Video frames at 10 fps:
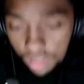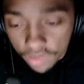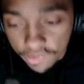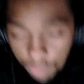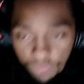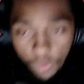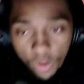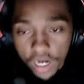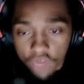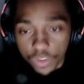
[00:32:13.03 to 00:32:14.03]
is, before
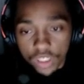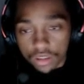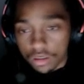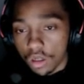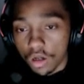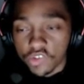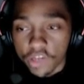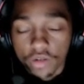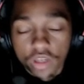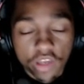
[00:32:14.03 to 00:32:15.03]
guys we close
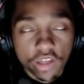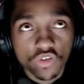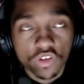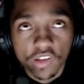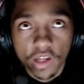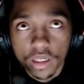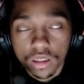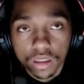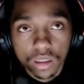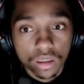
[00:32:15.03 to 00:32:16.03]
out, it's just
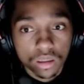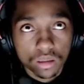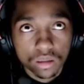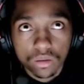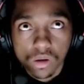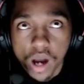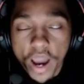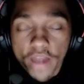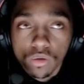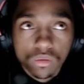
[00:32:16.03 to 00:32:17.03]
like
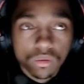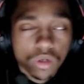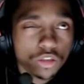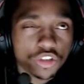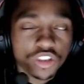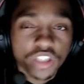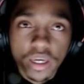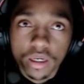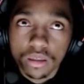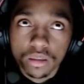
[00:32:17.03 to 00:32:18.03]
I don't
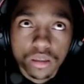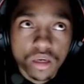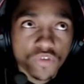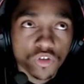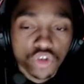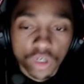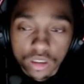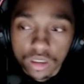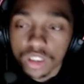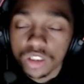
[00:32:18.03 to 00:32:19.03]
understand if you're trying,
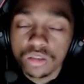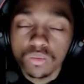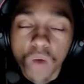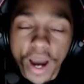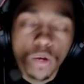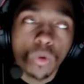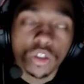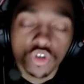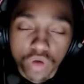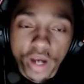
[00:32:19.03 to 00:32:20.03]
because I know what
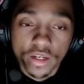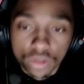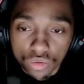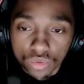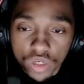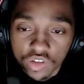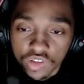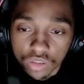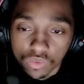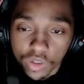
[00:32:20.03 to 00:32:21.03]
they try to do. It just
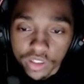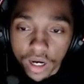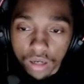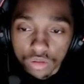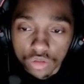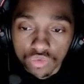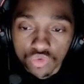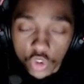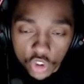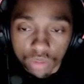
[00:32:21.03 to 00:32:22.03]
didn't work out. You
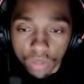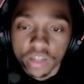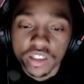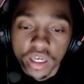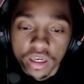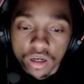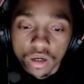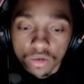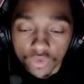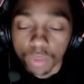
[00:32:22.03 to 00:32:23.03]
switch out to Monte
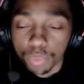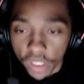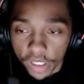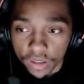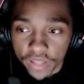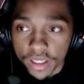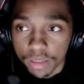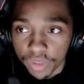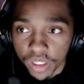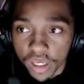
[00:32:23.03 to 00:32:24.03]
for a player that
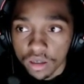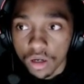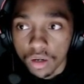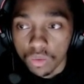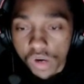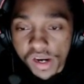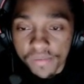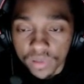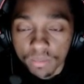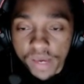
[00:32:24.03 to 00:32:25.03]
can play
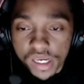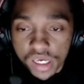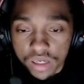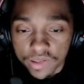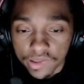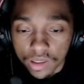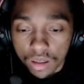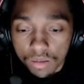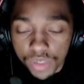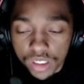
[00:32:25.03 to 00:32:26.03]
whatever the meta is,
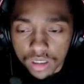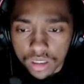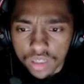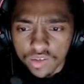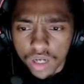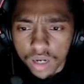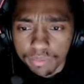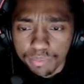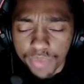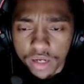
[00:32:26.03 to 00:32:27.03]
but he's
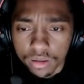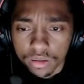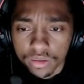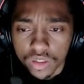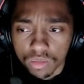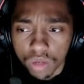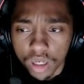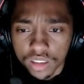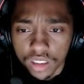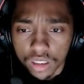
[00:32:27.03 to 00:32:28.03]
not better than
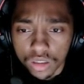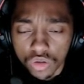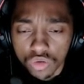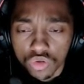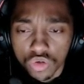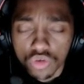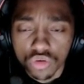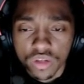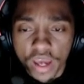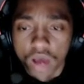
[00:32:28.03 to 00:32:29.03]
Demonte. You
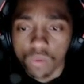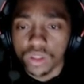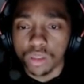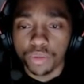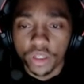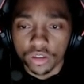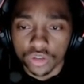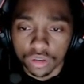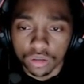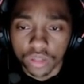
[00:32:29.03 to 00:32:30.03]
do that when the
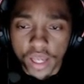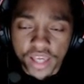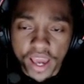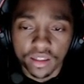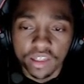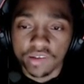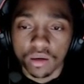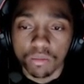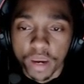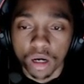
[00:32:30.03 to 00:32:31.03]
players are like at least
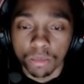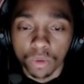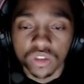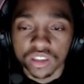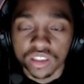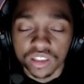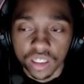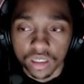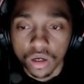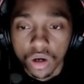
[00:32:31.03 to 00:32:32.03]
comparable to this
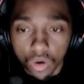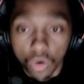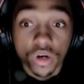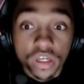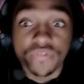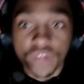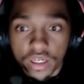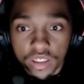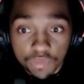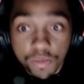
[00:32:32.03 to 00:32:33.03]
thing, or if not,
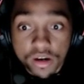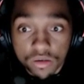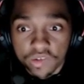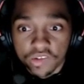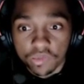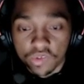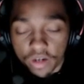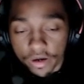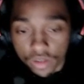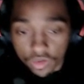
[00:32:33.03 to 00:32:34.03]
he's better in some
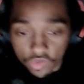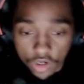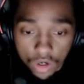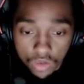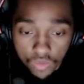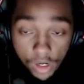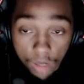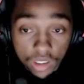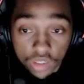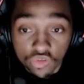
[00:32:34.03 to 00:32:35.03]
scenarios.
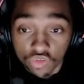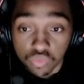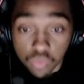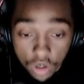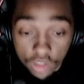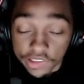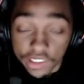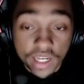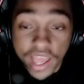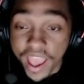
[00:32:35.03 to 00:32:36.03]
Ryoma is just worse
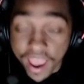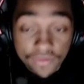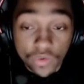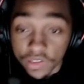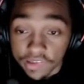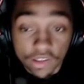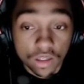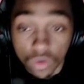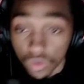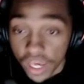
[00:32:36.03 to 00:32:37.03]
in every
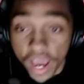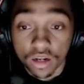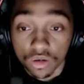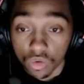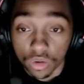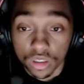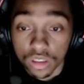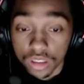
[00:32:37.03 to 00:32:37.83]
single category.